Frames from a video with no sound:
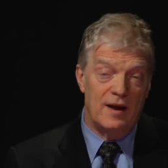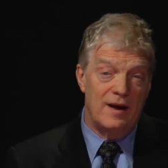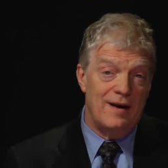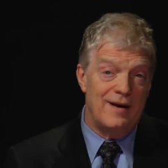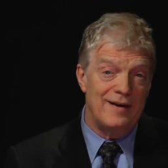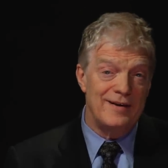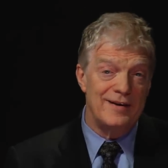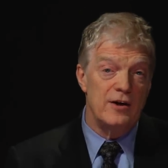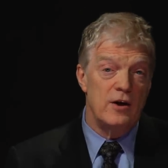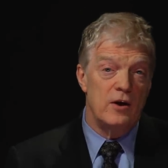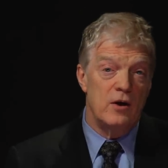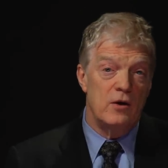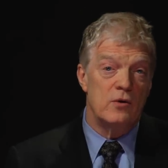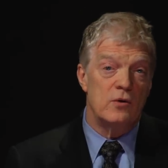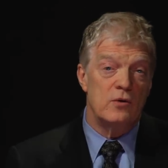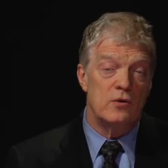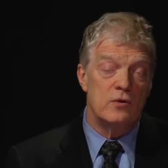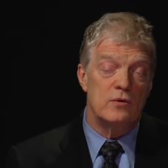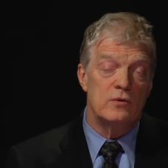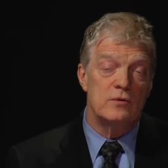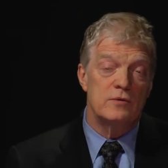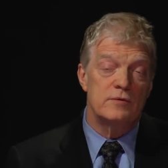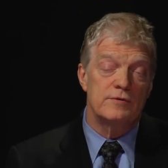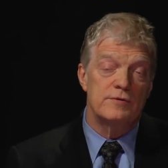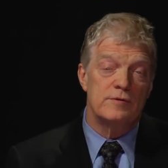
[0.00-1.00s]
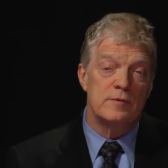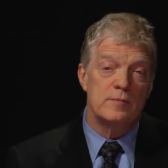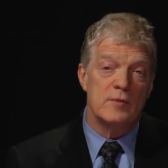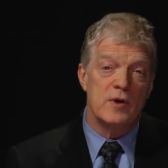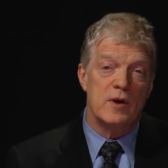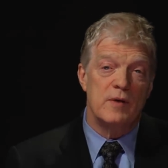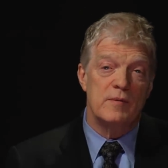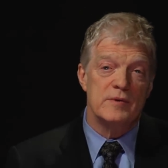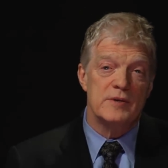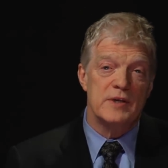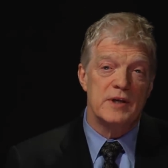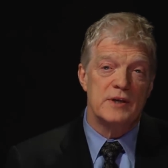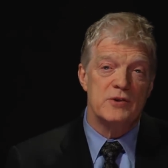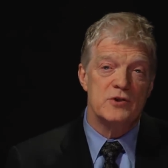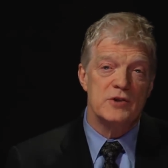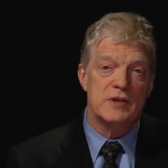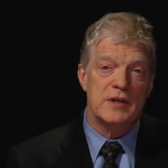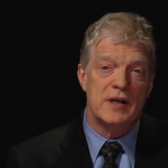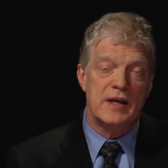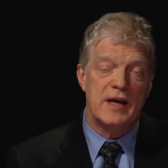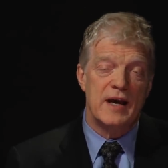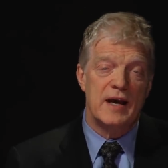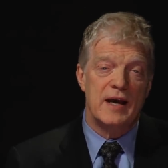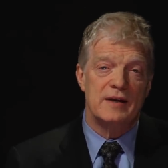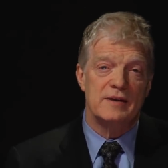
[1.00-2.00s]
I know from conversations
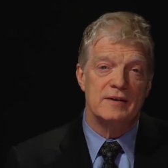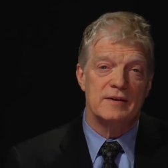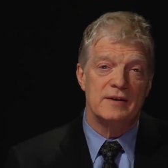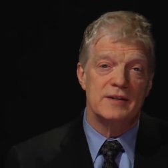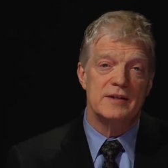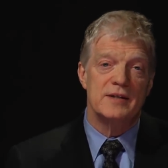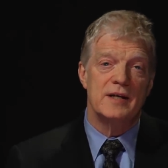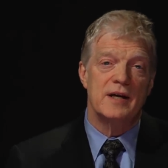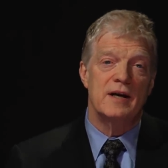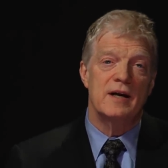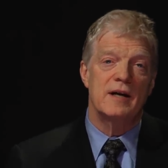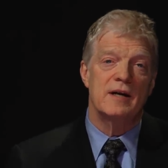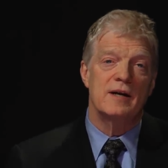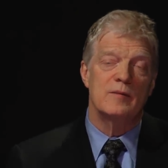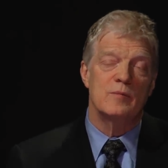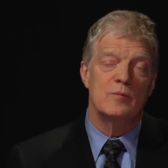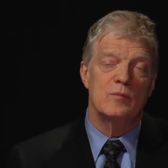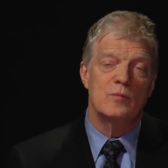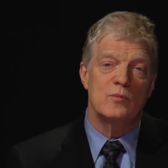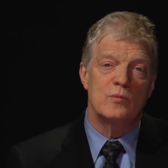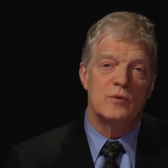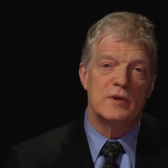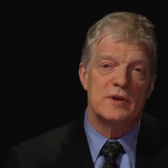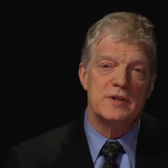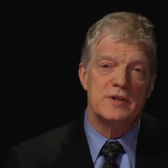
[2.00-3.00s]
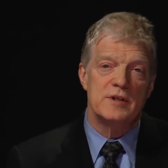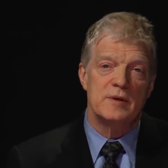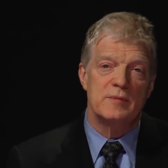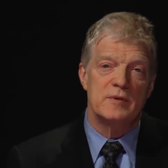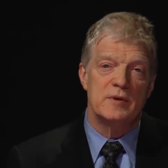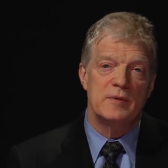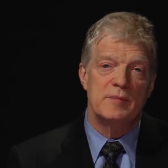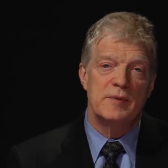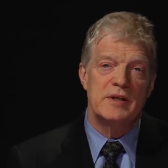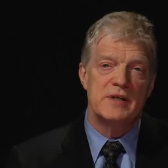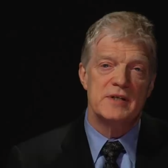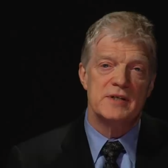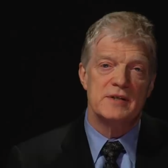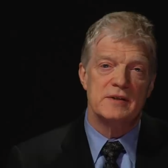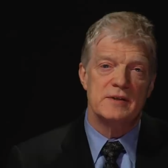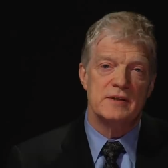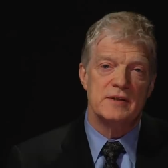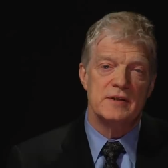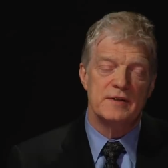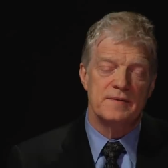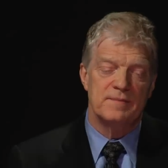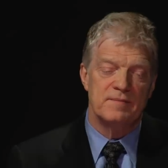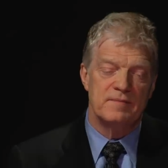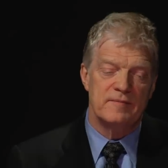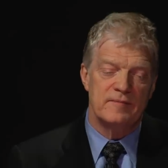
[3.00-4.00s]
I had at the time with some of the
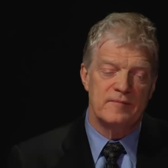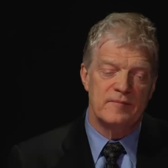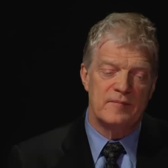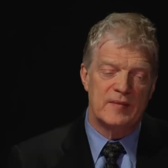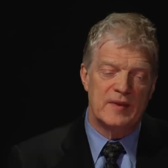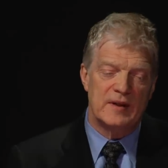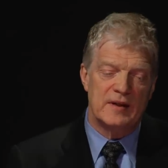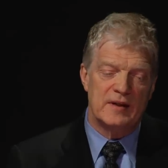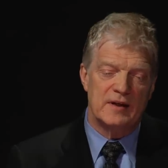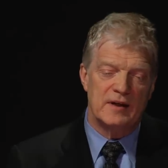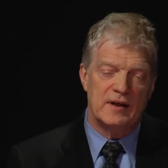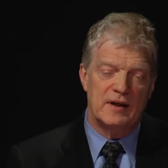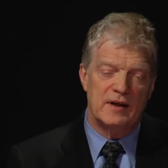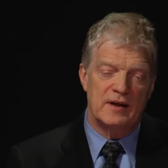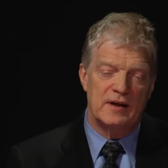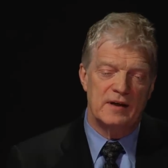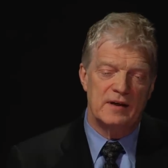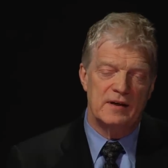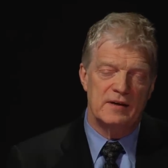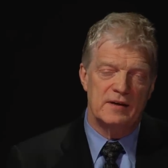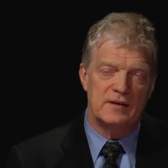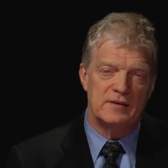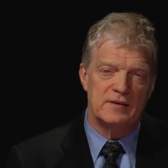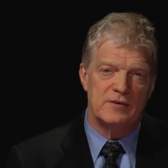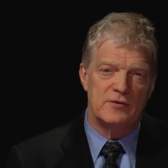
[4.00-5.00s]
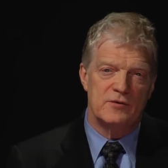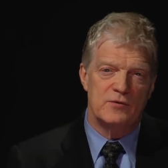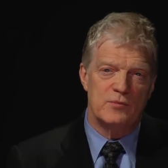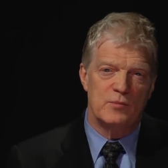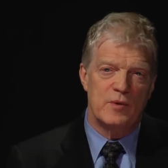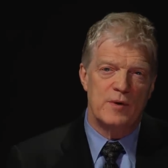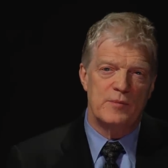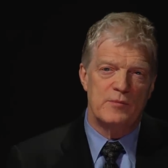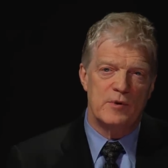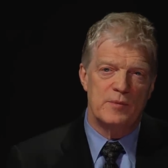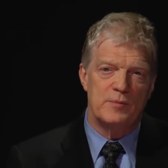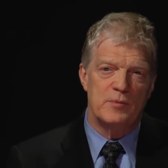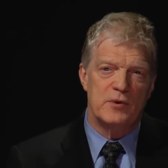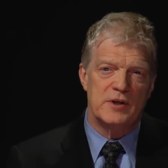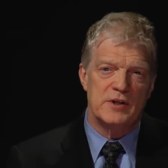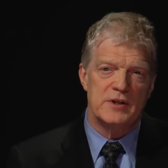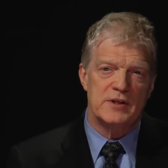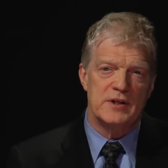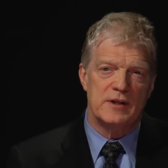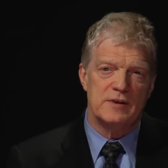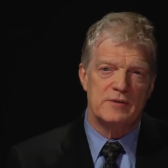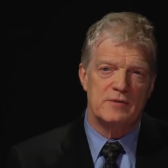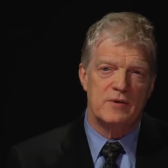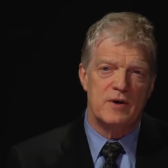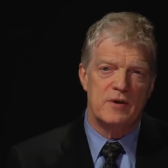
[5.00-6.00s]
ministers when we were putting
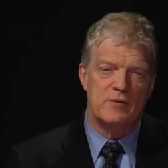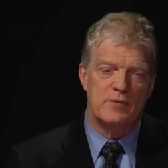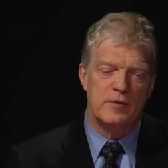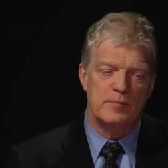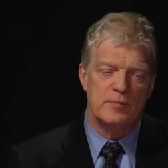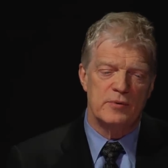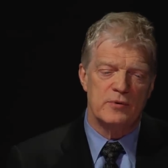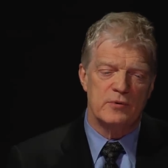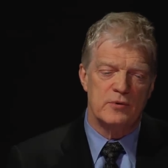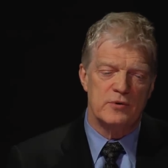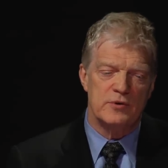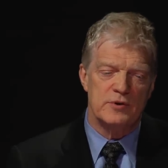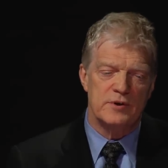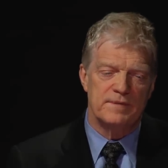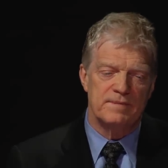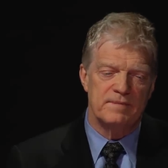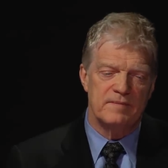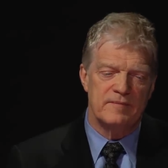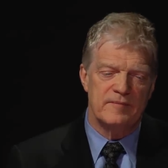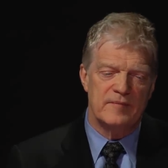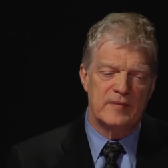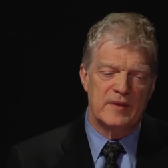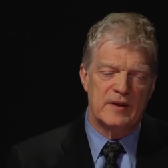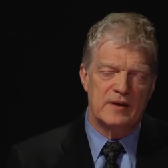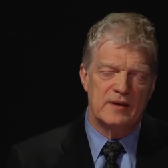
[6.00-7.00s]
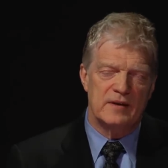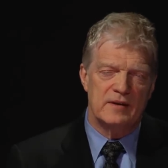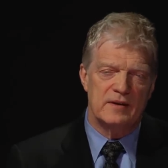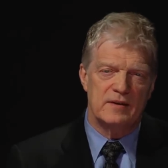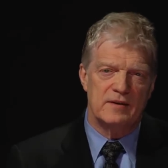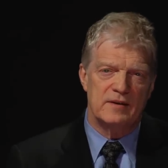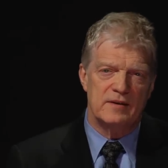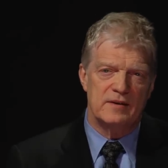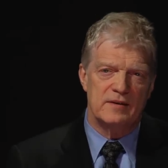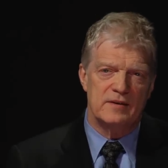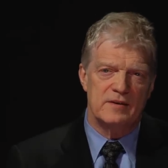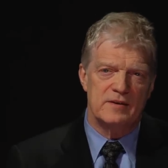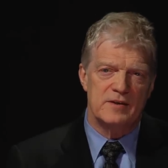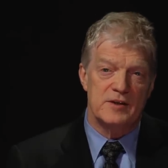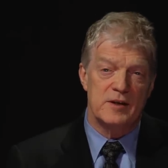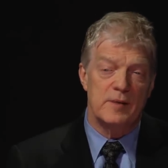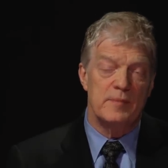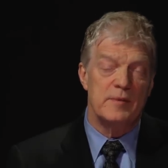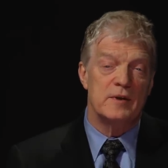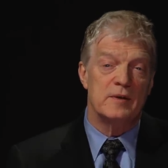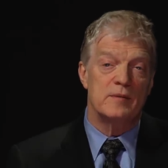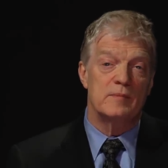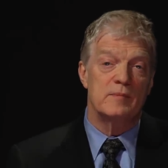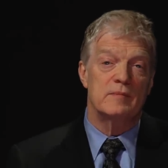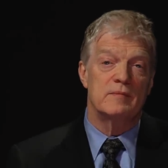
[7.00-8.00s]
together our report that
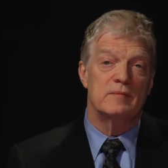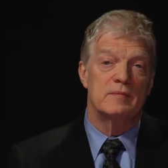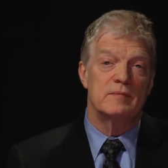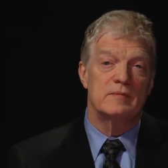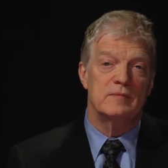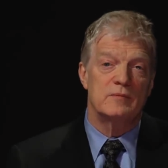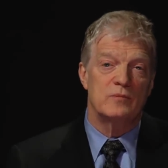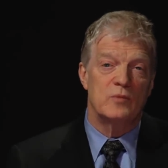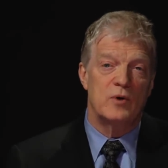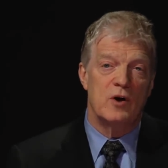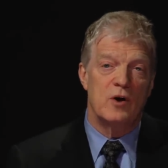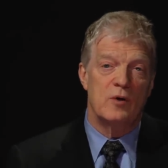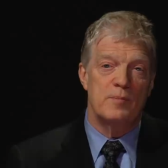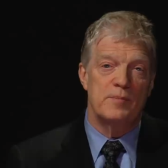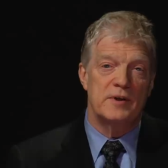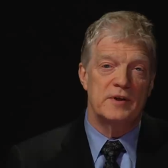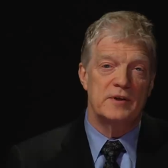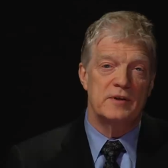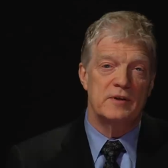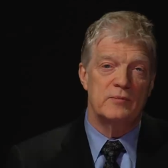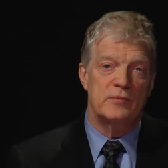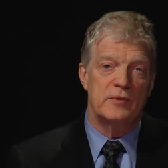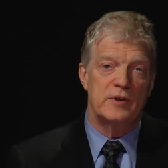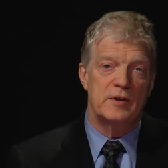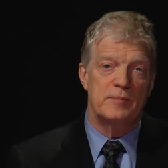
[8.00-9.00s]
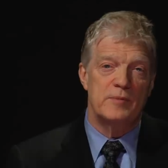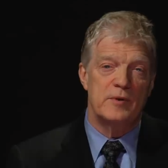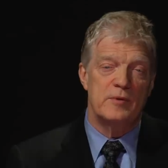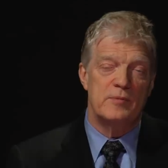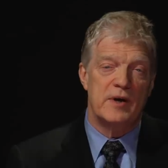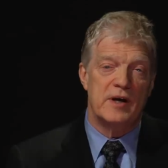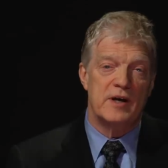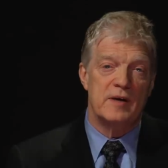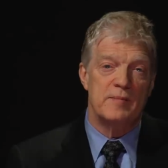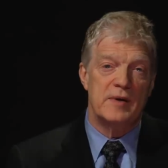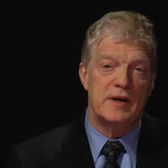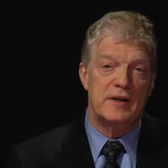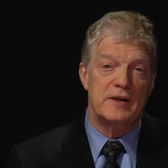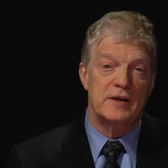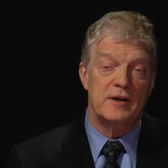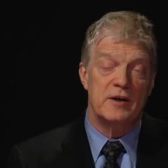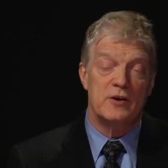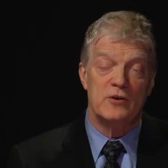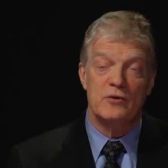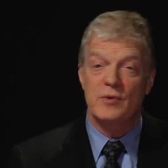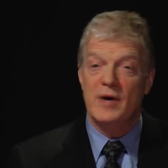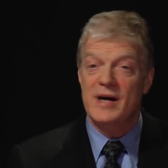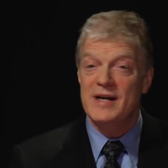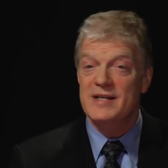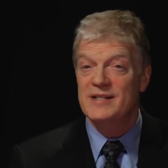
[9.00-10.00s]
some of them were hoping that we'd be recommending a
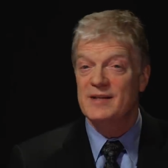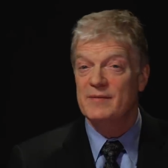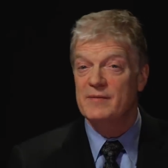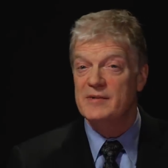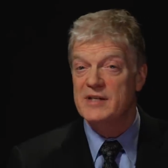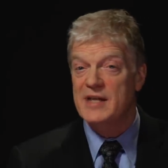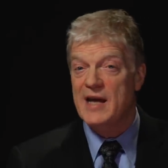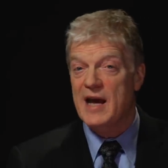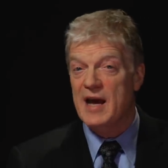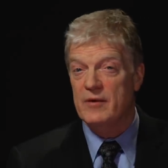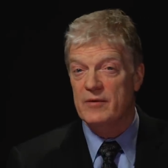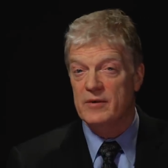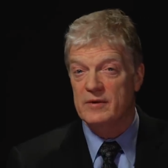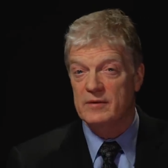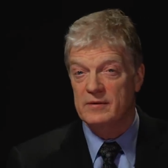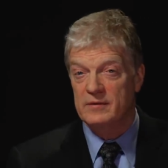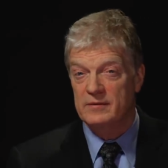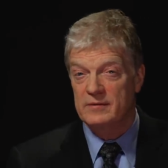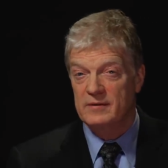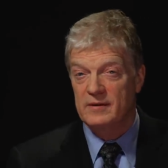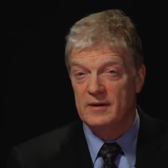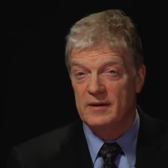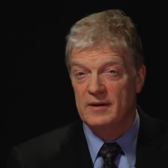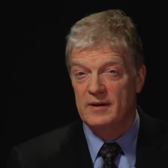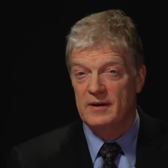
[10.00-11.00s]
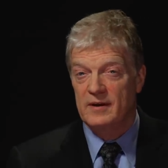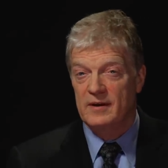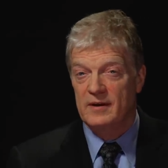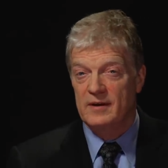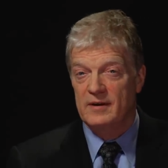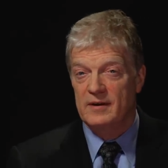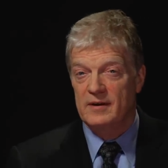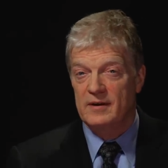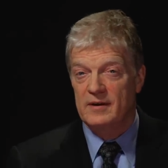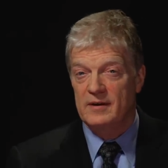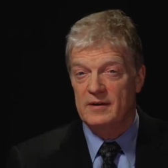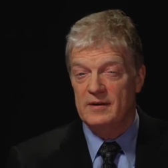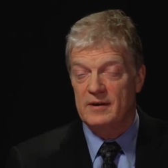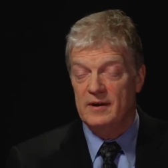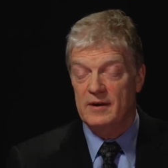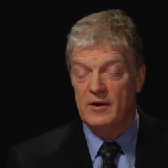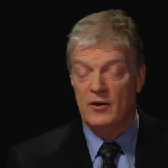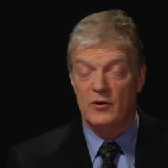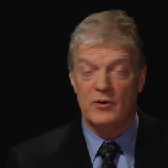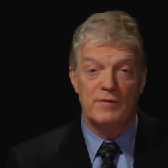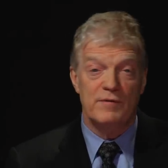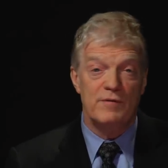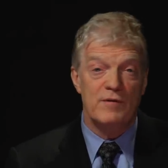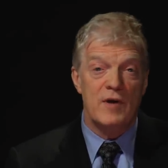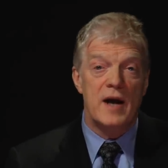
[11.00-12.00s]
creativity hour, like
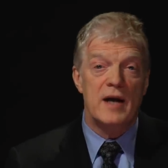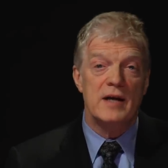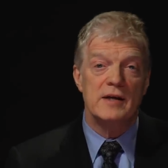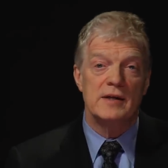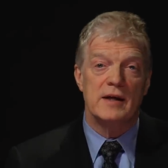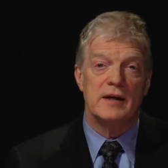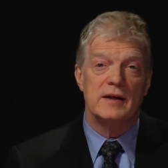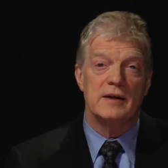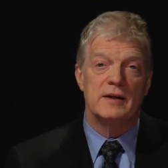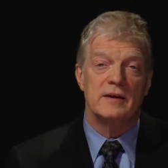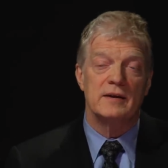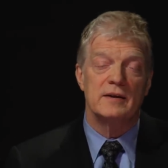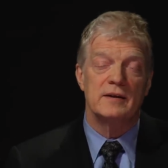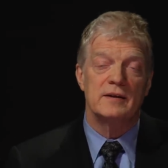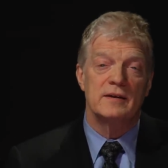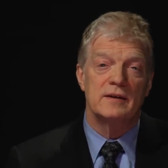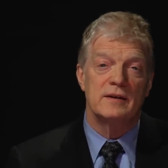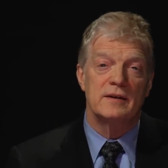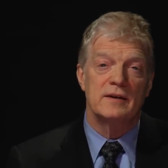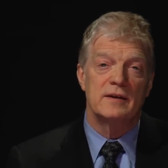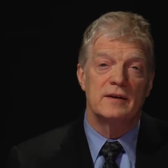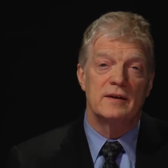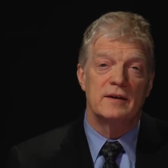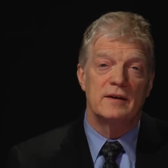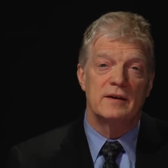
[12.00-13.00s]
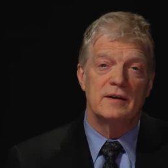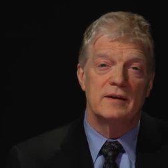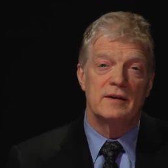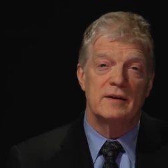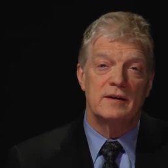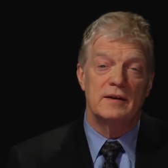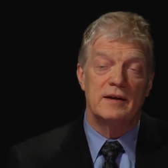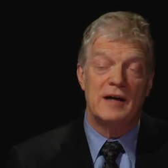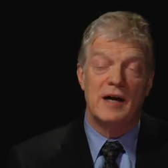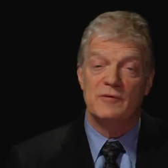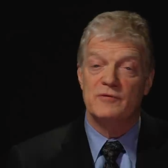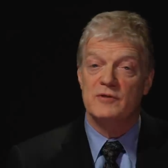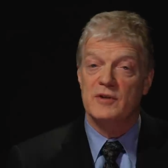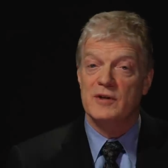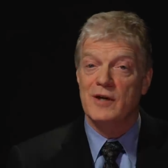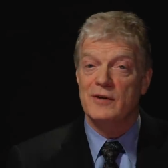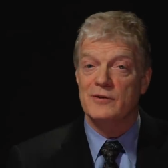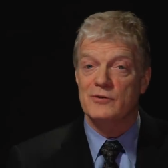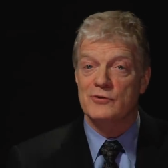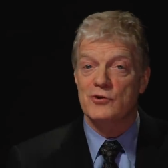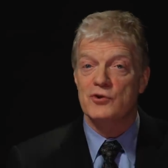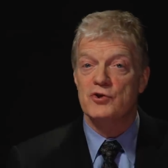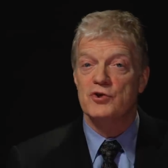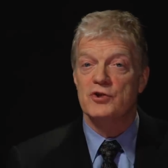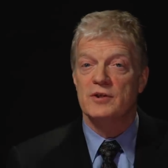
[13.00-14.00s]
on a Friday after
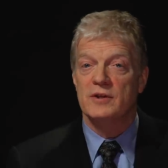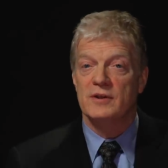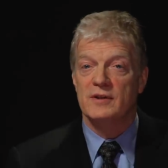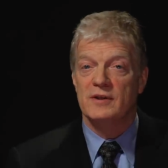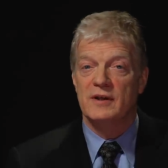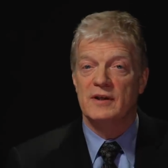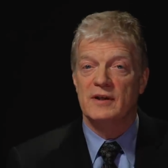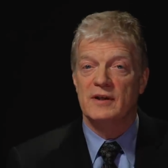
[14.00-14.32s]
lunch